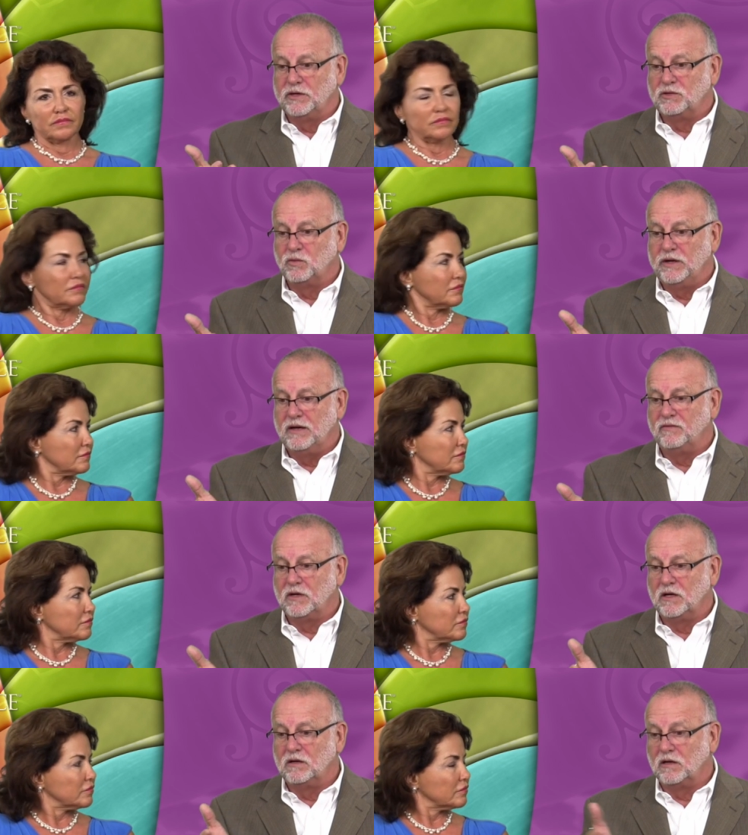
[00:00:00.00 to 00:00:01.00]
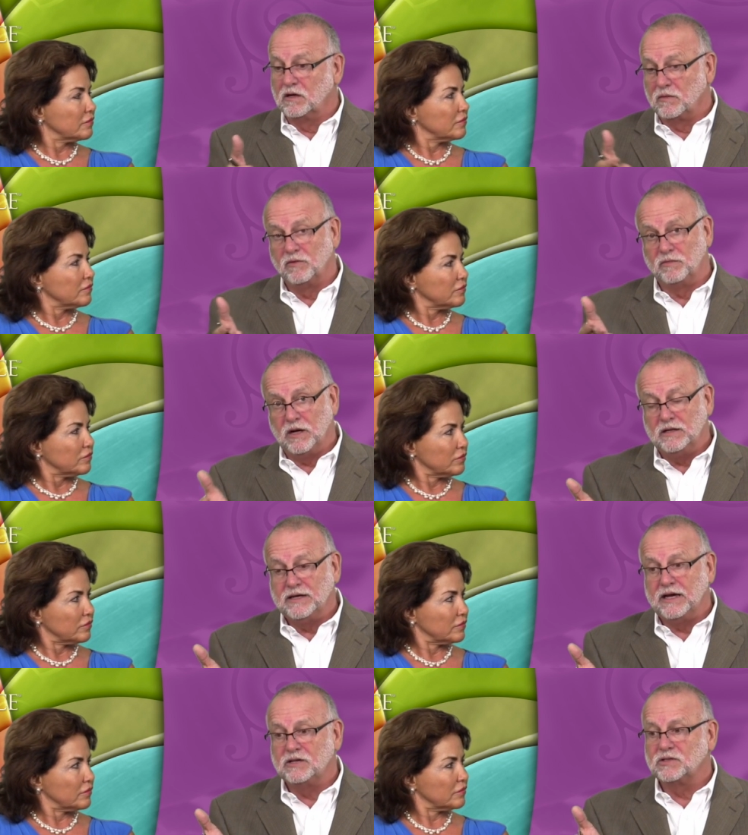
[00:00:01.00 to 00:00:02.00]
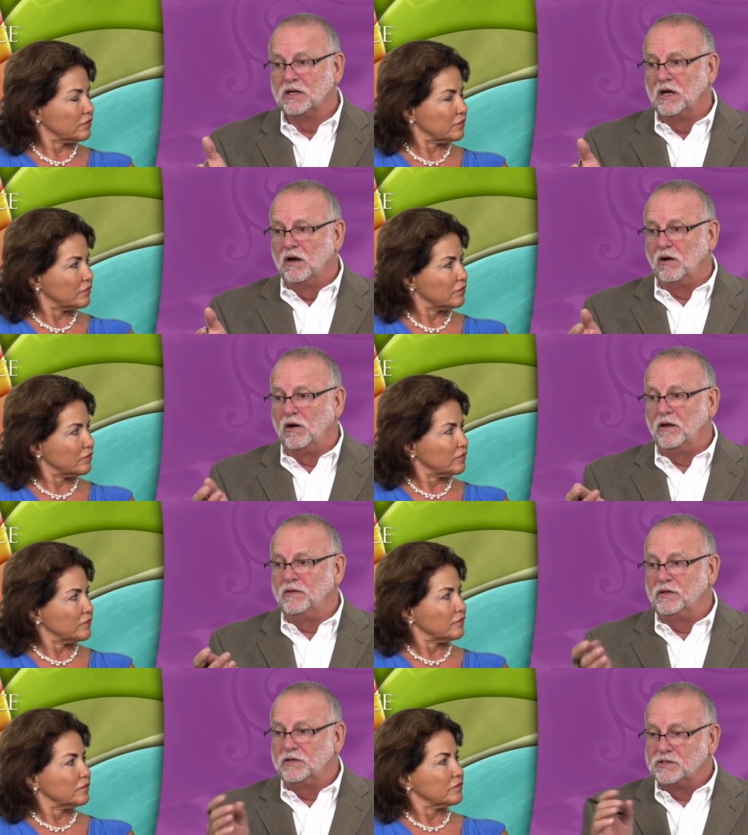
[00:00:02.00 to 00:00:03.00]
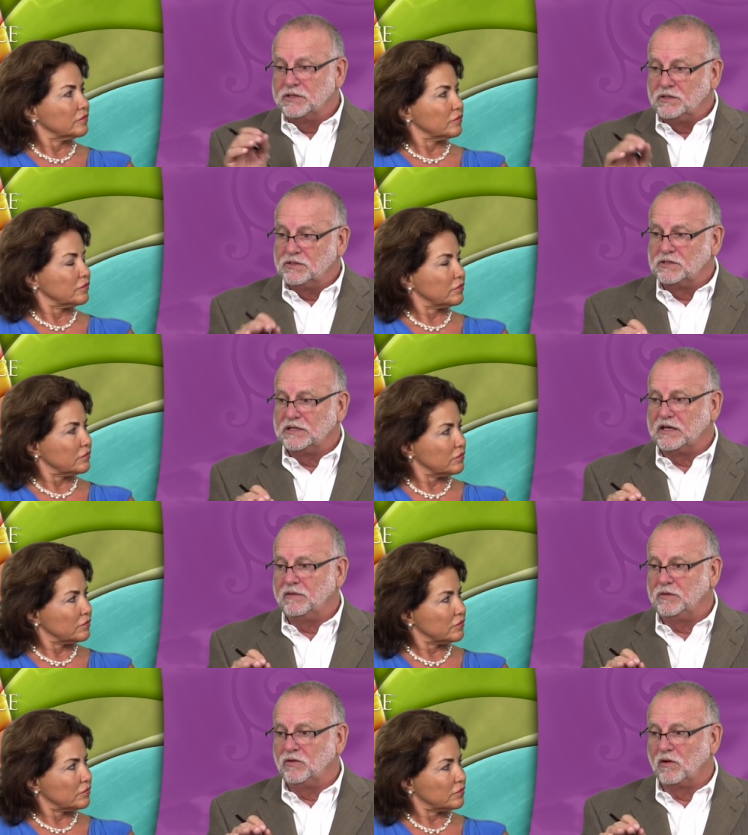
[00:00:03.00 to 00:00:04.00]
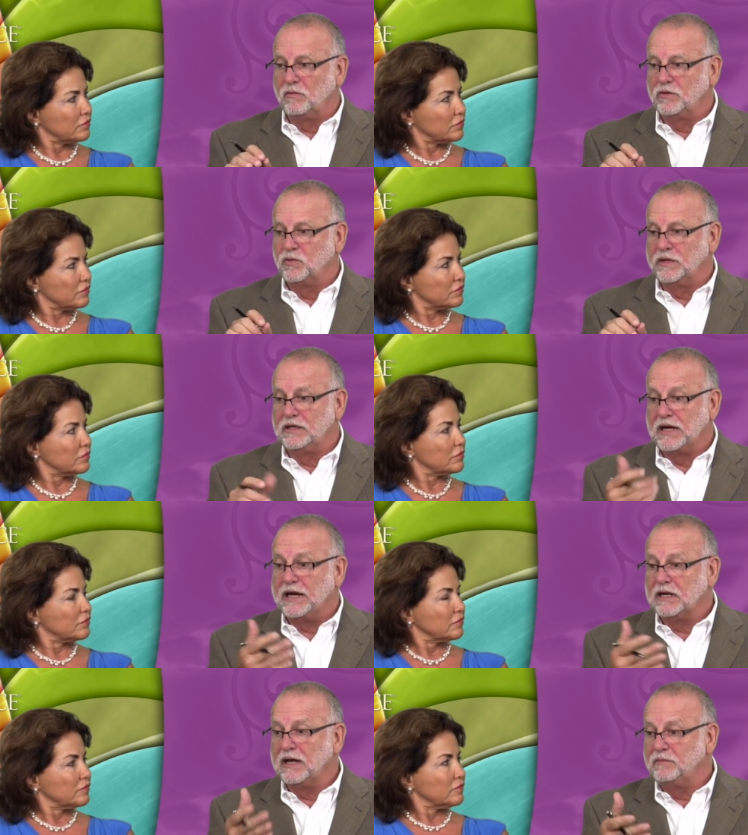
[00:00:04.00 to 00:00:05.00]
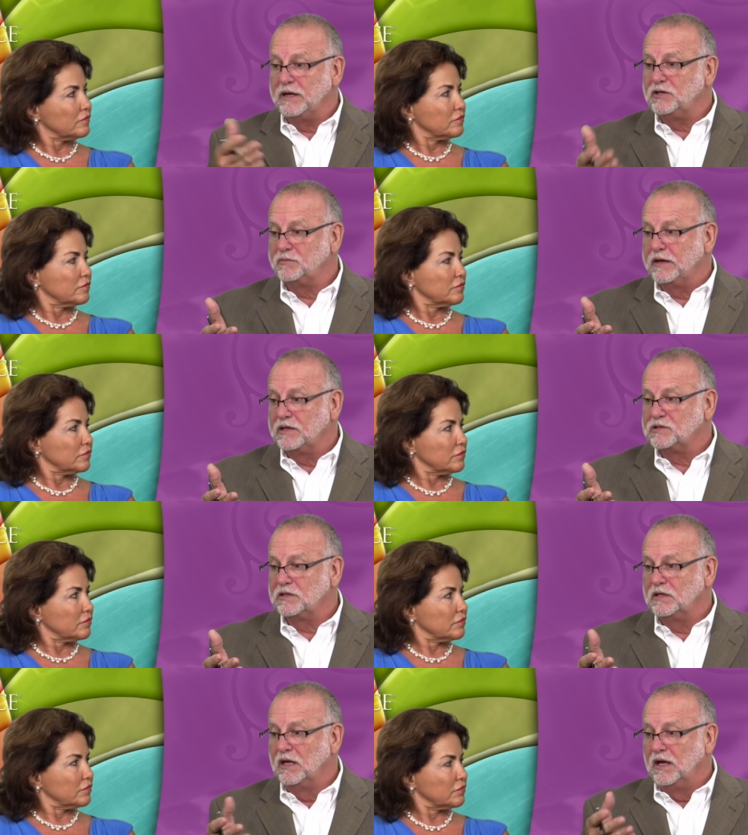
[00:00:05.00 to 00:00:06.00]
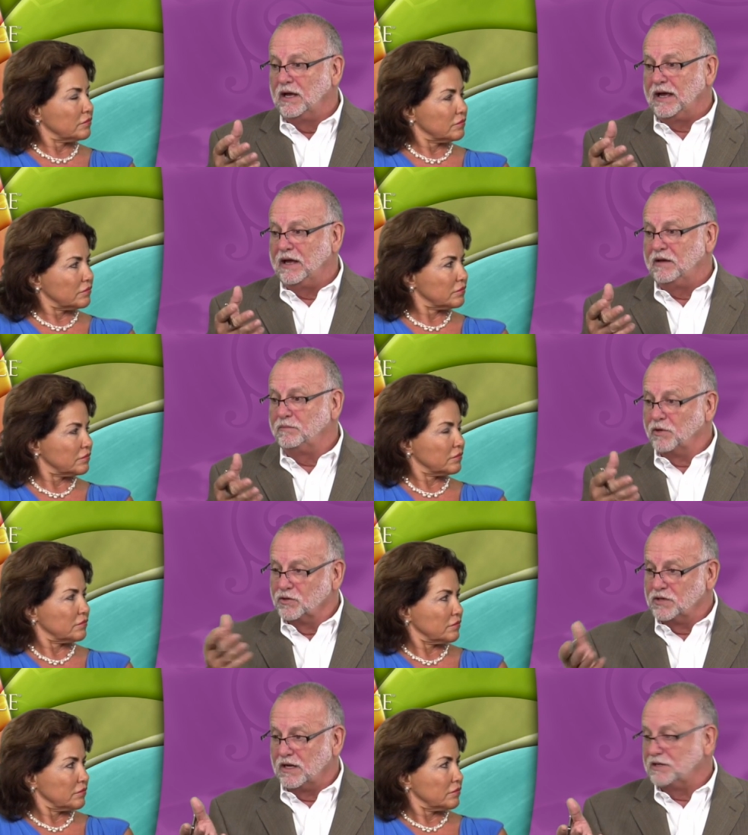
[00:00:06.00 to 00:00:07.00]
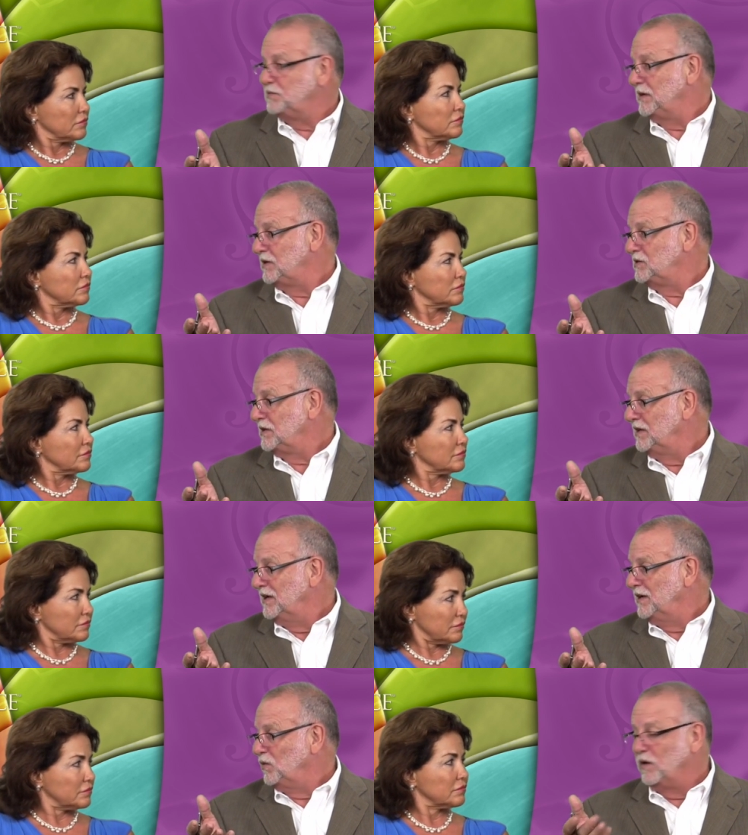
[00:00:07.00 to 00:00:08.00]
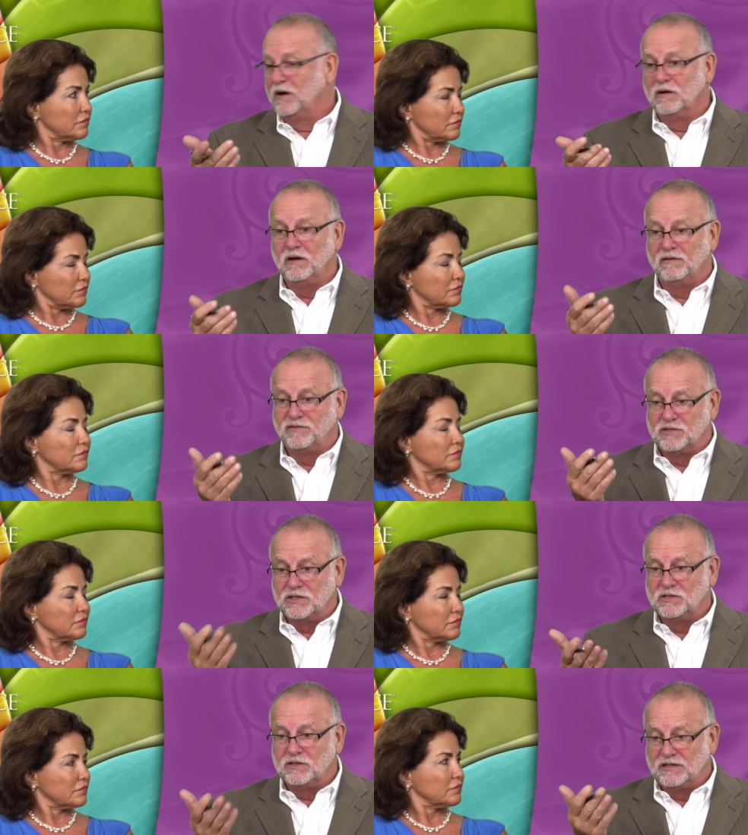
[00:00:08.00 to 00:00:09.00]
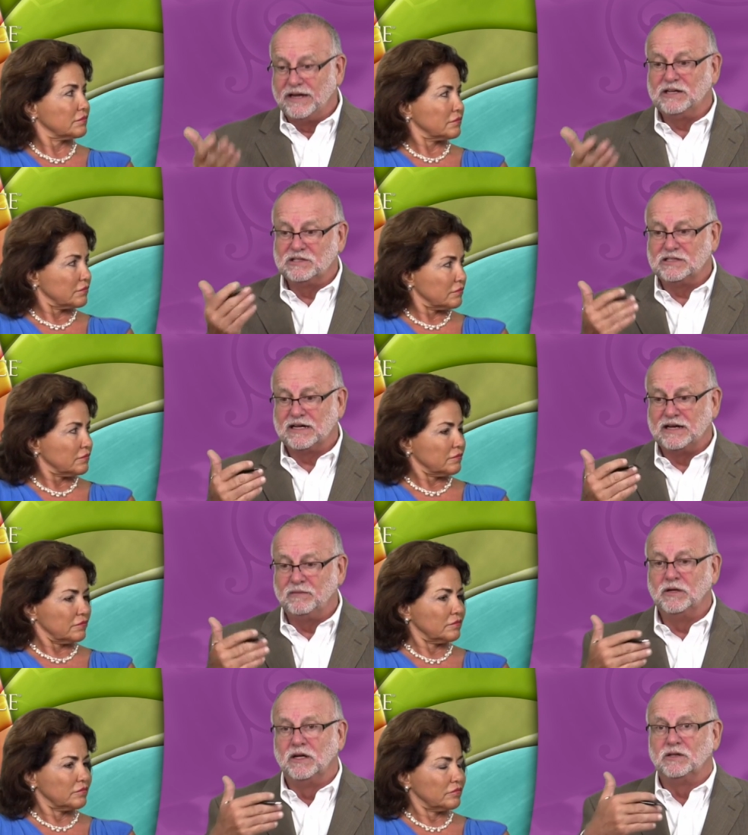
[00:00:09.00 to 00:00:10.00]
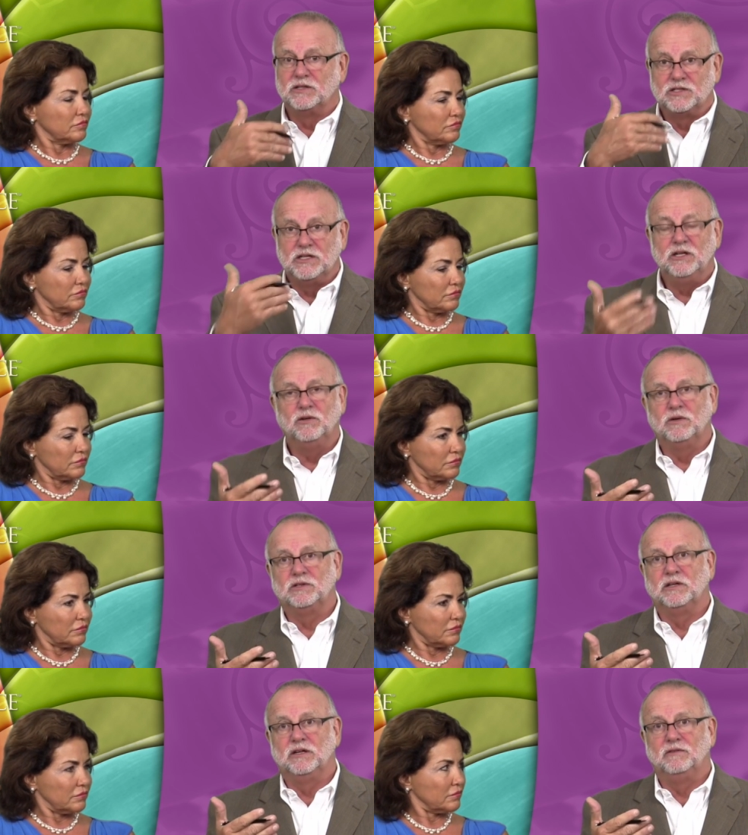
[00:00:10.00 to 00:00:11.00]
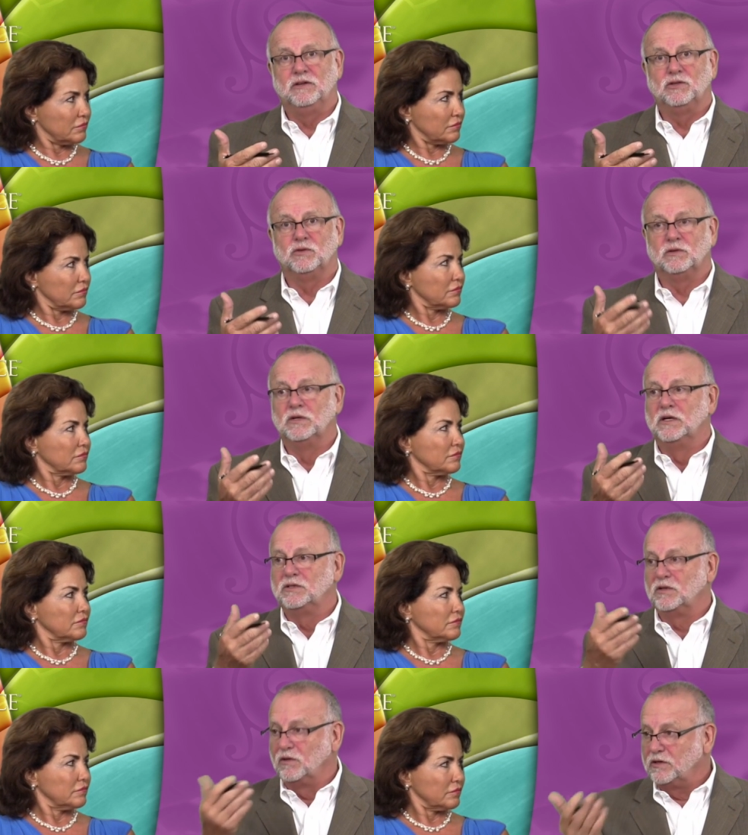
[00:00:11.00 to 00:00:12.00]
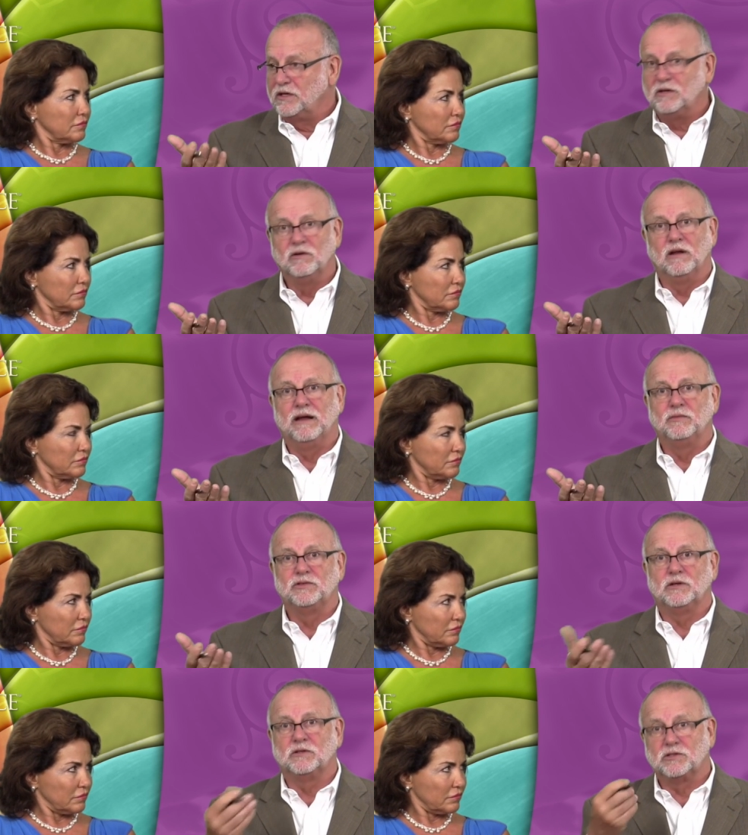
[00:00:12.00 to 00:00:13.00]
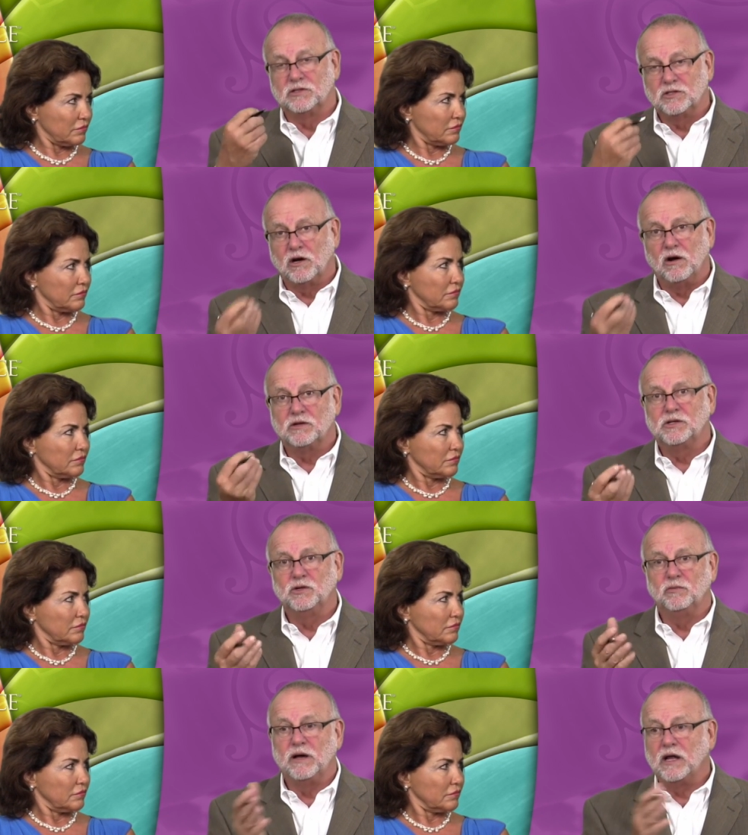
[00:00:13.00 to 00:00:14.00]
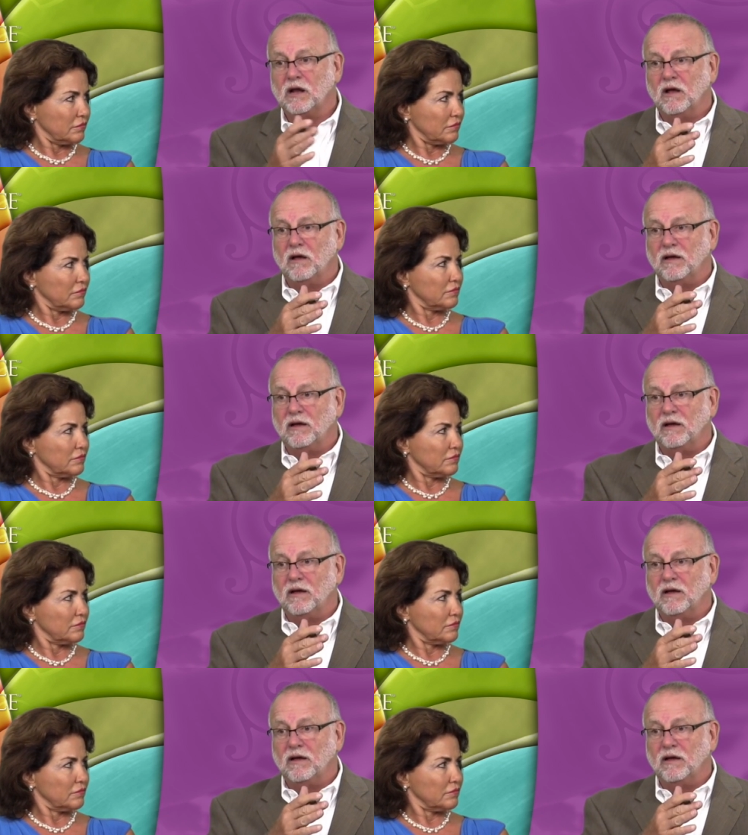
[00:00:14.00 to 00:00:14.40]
Speaker 1: weeks, we have done a couple of podcasts on the distinctions that can be drawn between guideline based medicine and personalized medicine, mm-hmm. where a physician takes the time to see you as an individual, to look at your lab results, to talk to you about